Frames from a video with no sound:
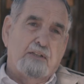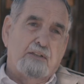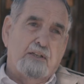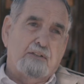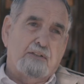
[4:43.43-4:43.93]

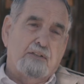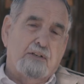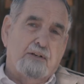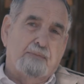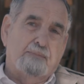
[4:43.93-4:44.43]
that's
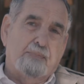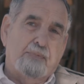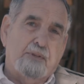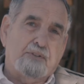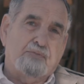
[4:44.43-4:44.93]

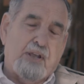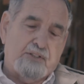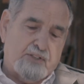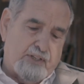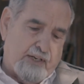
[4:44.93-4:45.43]

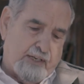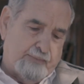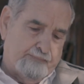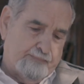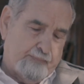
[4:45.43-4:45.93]
fascinating.